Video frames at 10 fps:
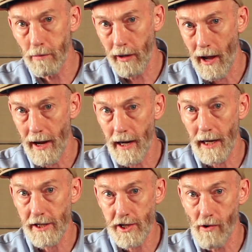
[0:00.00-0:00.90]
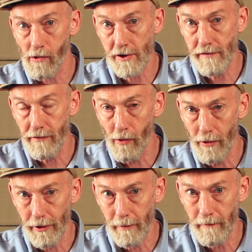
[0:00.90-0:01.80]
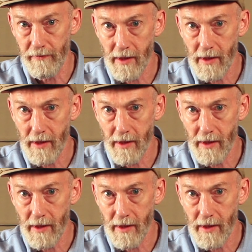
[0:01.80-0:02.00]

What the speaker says: player and scores for them.